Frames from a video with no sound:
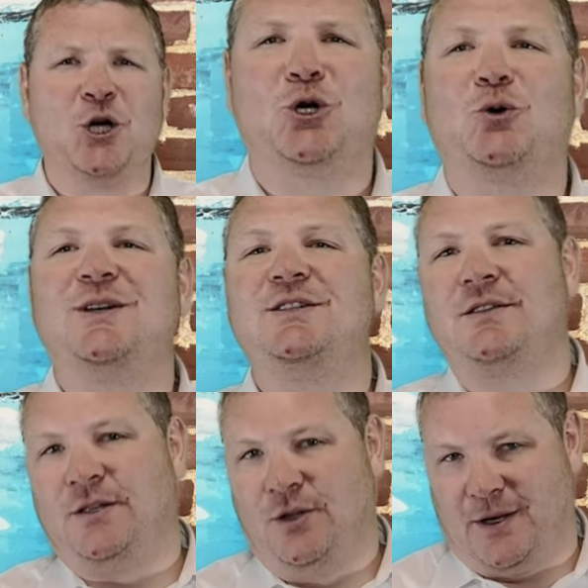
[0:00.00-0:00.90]

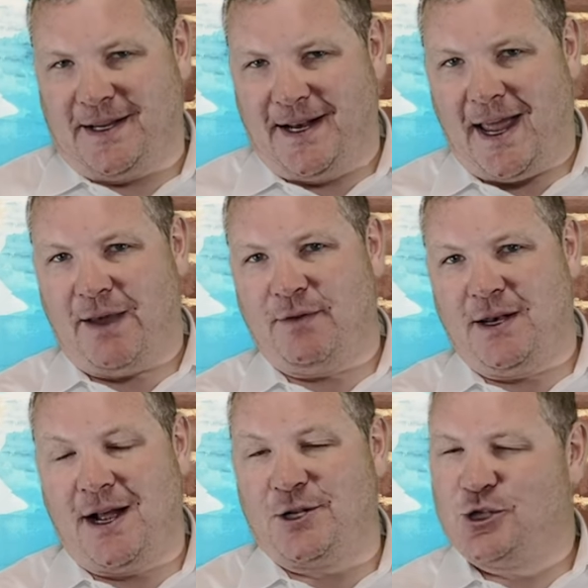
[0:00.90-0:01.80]
grizzly look and having
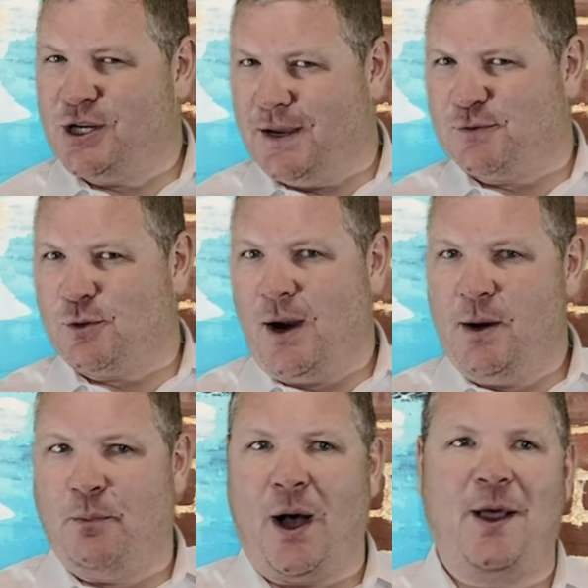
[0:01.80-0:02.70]
not shaved. So I
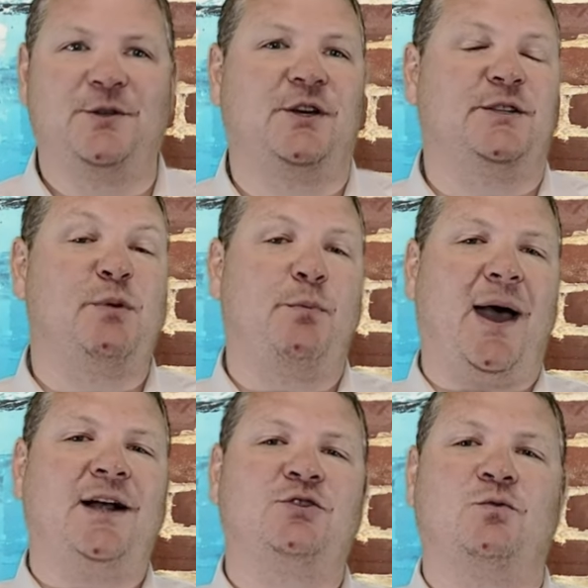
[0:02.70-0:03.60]
apologize. But
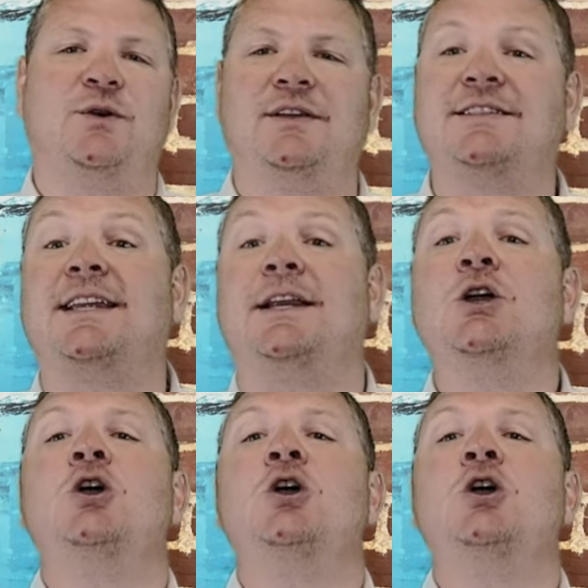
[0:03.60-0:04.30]
back to real estate.